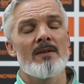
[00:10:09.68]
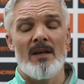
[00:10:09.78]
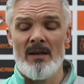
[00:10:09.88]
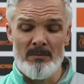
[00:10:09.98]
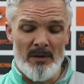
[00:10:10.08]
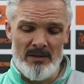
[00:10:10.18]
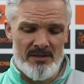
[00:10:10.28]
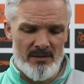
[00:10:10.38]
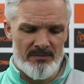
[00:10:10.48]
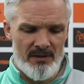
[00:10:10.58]
Yeah,
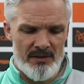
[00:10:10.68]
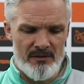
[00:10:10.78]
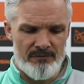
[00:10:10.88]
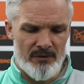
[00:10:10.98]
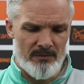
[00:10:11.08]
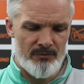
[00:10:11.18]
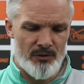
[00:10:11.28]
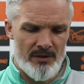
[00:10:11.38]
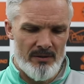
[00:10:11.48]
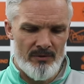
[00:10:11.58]
I'm delighted for
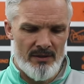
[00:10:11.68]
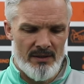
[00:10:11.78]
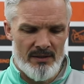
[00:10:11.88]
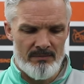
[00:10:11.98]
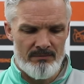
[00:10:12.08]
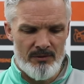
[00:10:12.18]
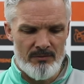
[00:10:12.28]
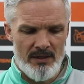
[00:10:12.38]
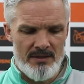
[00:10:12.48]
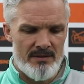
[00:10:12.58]
Dougie
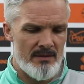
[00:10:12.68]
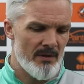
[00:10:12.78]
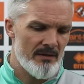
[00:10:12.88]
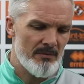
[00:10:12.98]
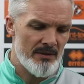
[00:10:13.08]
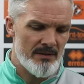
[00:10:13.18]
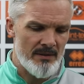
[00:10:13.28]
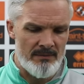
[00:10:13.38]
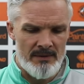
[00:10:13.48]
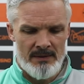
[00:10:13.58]
Imrie, ex-teammate of mine,
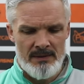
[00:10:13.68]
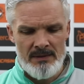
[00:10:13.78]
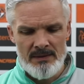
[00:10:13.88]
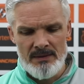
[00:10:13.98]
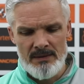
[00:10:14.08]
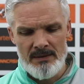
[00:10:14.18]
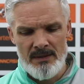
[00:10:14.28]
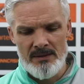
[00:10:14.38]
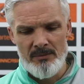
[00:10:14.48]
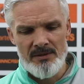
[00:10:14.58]
and
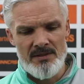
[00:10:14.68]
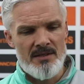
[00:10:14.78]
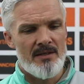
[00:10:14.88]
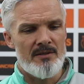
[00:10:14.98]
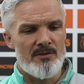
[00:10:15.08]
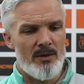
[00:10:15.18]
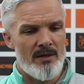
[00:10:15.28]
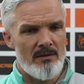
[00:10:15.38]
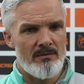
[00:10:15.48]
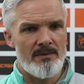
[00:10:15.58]
Andy Milne is there as
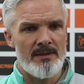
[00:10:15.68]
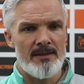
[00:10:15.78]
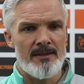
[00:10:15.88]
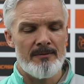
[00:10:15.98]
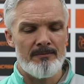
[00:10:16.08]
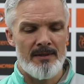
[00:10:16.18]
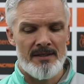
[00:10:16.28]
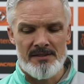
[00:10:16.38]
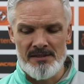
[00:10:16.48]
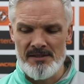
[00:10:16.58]
well,
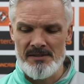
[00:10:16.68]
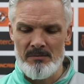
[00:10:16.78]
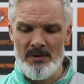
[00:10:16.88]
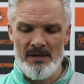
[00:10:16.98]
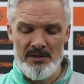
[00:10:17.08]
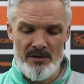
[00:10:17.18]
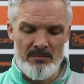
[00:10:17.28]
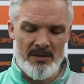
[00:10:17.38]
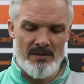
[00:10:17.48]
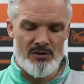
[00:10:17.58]
ex-assistant manager of
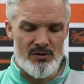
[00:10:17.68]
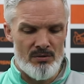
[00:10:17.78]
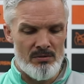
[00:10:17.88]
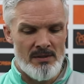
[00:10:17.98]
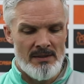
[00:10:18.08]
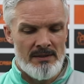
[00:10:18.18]
mine. So,